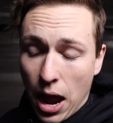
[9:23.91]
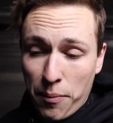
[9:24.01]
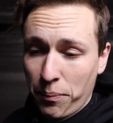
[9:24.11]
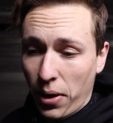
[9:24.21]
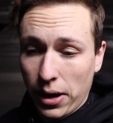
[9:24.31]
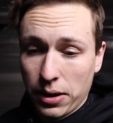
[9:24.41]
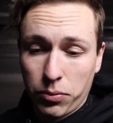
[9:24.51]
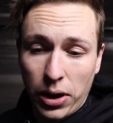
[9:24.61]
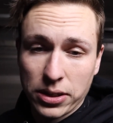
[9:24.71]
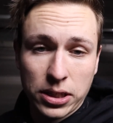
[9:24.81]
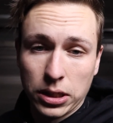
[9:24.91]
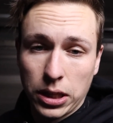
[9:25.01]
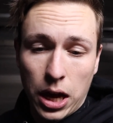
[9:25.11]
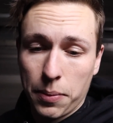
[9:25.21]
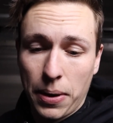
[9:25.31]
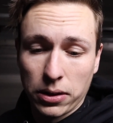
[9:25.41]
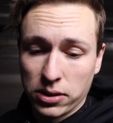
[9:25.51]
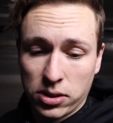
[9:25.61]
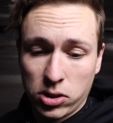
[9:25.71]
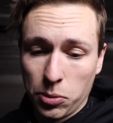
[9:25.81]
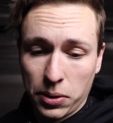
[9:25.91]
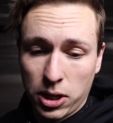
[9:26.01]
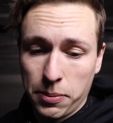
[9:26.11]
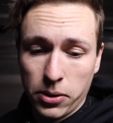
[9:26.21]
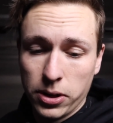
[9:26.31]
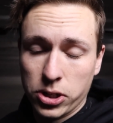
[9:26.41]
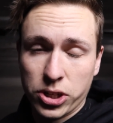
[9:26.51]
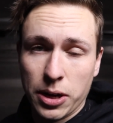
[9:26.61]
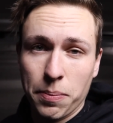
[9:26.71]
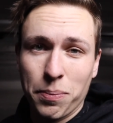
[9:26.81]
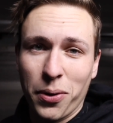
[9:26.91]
I'm probably ranting a lot about the stupid community shit,